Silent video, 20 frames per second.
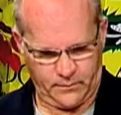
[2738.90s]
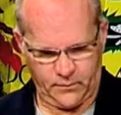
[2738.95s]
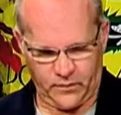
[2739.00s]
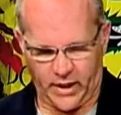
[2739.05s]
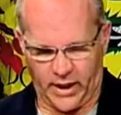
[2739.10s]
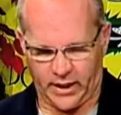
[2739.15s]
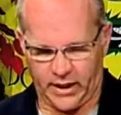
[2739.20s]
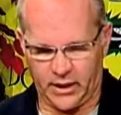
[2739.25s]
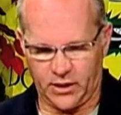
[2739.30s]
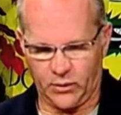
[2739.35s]

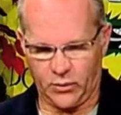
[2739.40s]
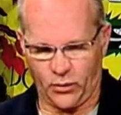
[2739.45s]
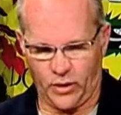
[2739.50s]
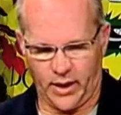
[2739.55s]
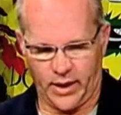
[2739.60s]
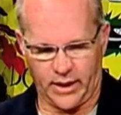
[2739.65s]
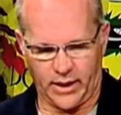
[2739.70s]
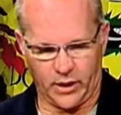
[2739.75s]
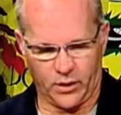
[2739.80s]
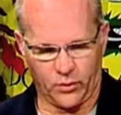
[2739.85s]
that he
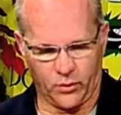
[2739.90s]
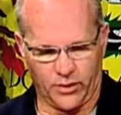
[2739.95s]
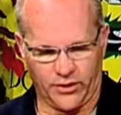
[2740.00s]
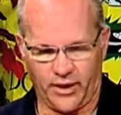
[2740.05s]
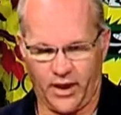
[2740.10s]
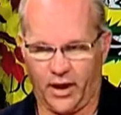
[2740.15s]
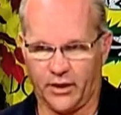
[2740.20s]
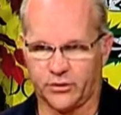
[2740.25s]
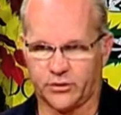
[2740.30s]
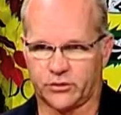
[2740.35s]
went in
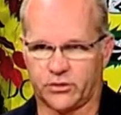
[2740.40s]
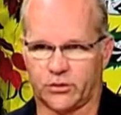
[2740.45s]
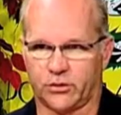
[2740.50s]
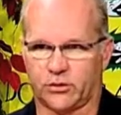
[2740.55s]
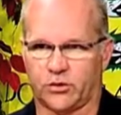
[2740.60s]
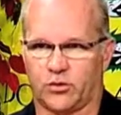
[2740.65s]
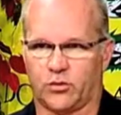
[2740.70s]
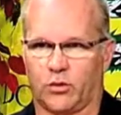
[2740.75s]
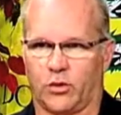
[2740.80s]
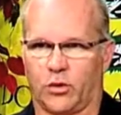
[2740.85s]
without a
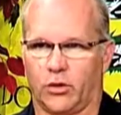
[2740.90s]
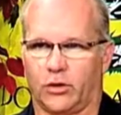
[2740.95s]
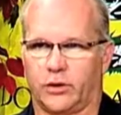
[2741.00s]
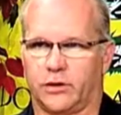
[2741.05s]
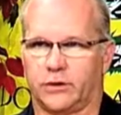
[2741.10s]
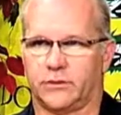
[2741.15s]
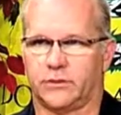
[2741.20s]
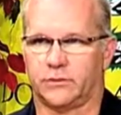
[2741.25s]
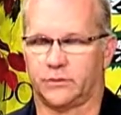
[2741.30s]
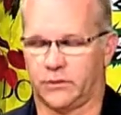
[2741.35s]
search
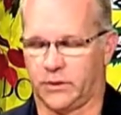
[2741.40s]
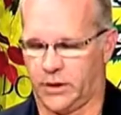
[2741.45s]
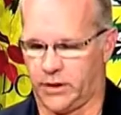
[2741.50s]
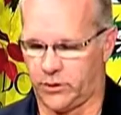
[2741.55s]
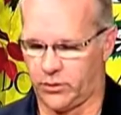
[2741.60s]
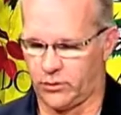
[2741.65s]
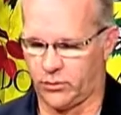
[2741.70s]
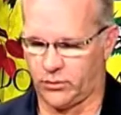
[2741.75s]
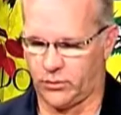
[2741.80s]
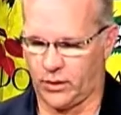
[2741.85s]
warrant
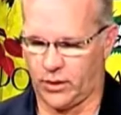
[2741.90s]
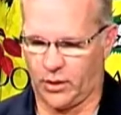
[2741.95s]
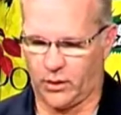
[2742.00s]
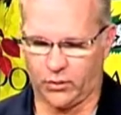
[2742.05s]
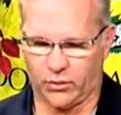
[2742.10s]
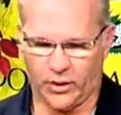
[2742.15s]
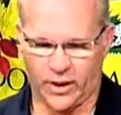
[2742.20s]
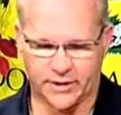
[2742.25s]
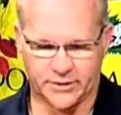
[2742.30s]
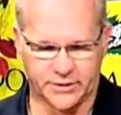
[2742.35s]
and ar
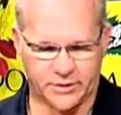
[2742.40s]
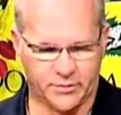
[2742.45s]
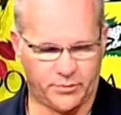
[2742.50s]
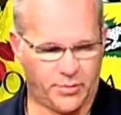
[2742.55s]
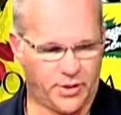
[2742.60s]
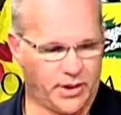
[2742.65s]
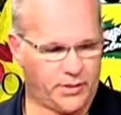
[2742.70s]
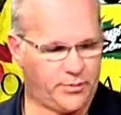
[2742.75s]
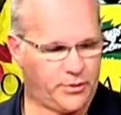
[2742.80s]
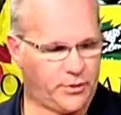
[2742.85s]
arrested
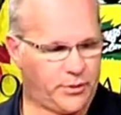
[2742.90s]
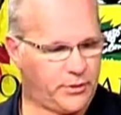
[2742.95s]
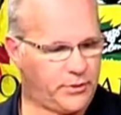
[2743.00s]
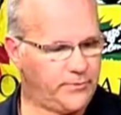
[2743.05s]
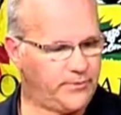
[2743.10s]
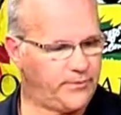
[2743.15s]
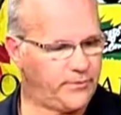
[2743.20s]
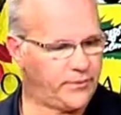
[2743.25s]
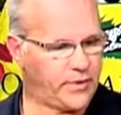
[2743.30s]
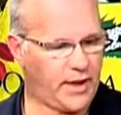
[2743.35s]

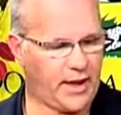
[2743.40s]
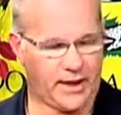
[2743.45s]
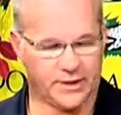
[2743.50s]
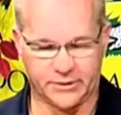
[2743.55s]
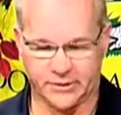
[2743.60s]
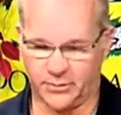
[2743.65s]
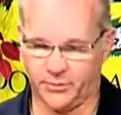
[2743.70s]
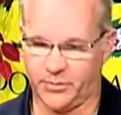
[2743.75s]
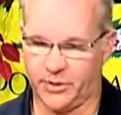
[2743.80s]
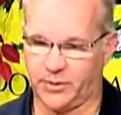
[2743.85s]
people,
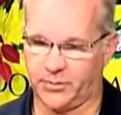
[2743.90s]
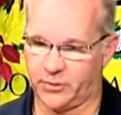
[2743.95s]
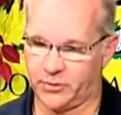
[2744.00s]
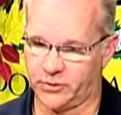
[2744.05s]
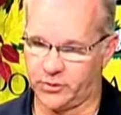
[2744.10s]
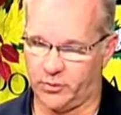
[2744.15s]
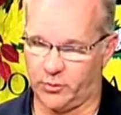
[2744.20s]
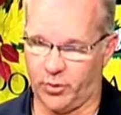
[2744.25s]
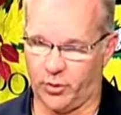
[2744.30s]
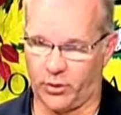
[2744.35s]
had some people
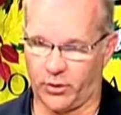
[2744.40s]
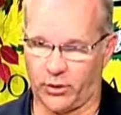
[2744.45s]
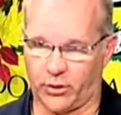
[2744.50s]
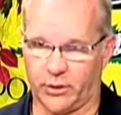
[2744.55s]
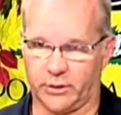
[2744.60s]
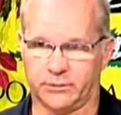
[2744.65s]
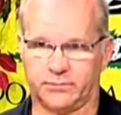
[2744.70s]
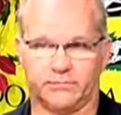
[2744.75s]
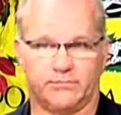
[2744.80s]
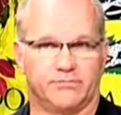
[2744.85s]

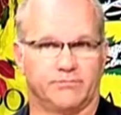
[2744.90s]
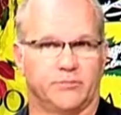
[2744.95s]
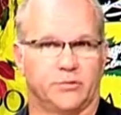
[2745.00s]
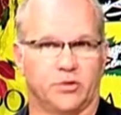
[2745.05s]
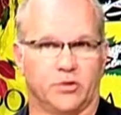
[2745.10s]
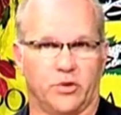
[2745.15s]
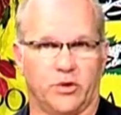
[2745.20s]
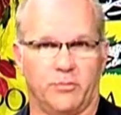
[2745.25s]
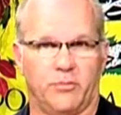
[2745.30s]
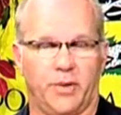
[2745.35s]
deported,
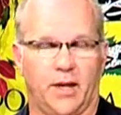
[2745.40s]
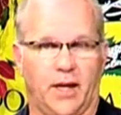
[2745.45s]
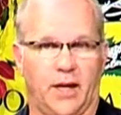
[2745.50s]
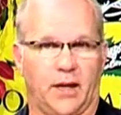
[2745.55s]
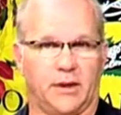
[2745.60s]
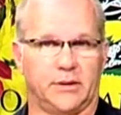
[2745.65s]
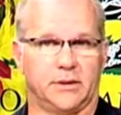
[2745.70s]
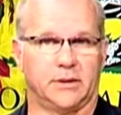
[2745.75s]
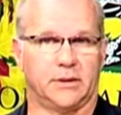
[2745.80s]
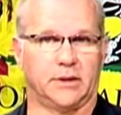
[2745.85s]
should have
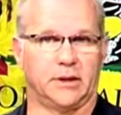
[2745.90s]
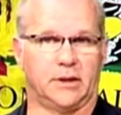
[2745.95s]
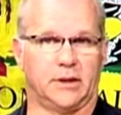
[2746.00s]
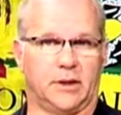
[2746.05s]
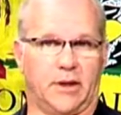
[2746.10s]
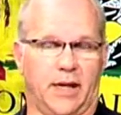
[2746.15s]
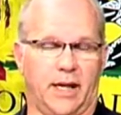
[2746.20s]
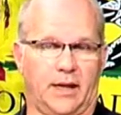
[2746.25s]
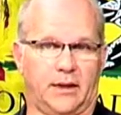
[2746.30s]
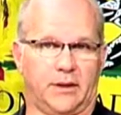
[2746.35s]
been
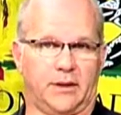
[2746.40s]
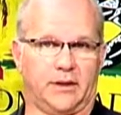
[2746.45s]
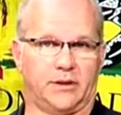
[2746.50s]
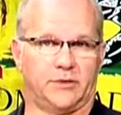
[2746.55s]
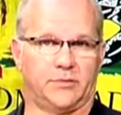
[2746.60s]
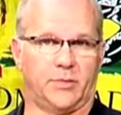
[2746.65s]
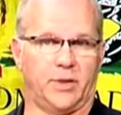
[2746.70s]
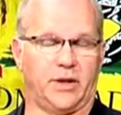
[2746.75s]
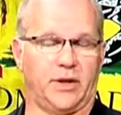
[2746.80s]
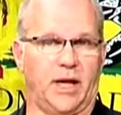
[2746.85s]
illegal
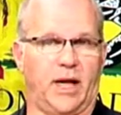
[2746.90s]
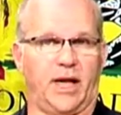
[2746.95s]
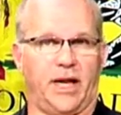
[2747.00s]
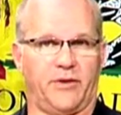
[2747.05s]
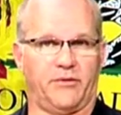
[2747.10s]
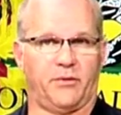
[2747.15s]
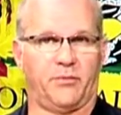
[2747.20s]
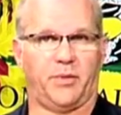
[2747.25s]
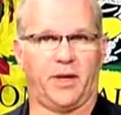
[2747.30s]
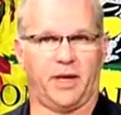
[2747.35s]
aliens, but not
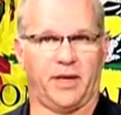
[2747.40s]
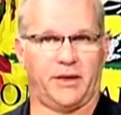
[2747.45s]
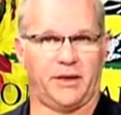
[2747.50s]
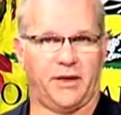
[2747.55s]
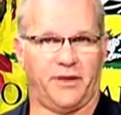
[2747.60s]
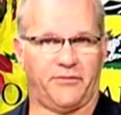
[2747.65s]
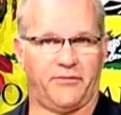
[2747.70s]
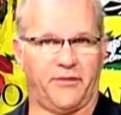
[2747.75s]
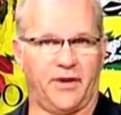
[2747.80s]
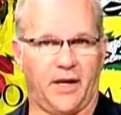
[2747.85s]
everybody in
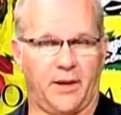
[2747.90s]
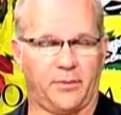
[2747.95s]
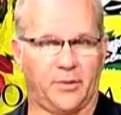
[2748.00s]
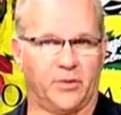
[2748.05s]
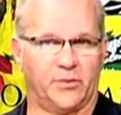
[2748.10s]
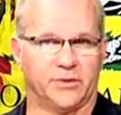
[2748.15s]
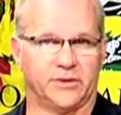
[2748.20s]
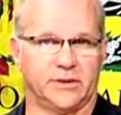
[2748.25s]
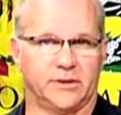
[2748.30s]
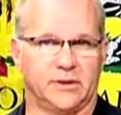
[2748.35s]
that
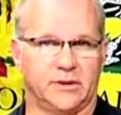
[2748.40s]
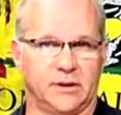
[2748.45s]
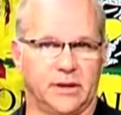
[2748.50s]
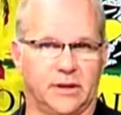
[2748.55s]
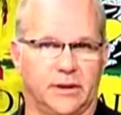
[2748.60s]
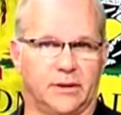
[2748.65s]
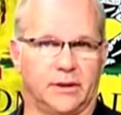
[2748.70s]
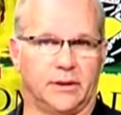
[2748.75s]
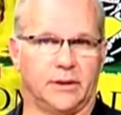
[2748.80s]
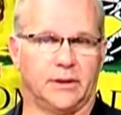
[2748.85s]
family was
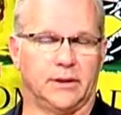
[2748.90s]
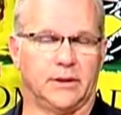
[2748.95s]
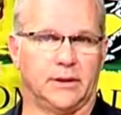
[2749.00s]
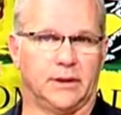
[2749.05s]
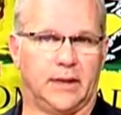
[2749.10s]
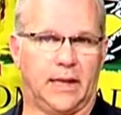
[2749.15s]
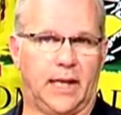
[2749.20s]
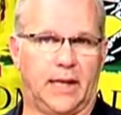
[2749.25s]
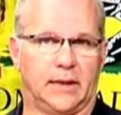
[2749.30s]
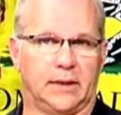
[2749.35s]
illegal
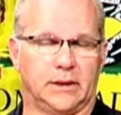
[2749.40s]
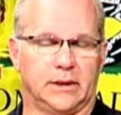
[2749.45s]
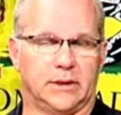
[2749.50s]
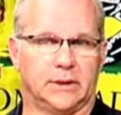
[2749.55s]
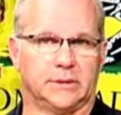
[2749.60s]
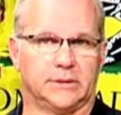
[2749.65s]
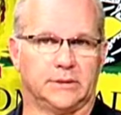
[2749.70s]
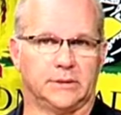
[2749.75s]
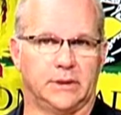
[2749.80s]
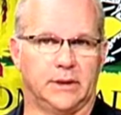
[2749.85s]
alien.